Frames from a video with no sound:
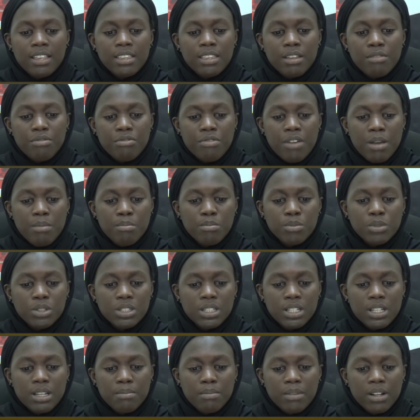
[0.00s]
the famed
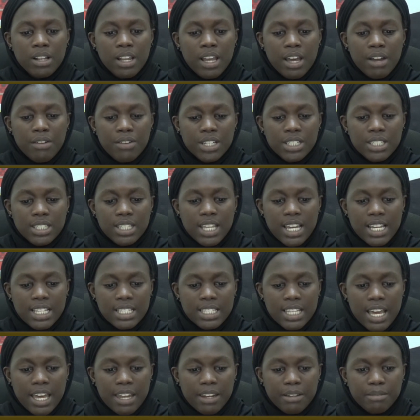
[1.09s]
Muslim cleric
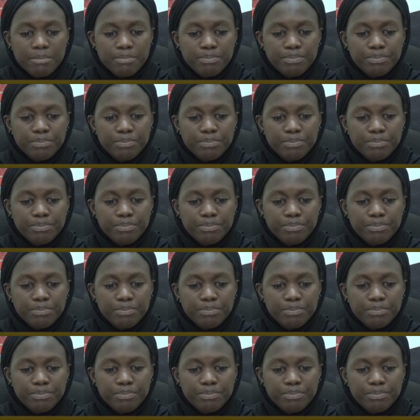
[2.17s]
stated,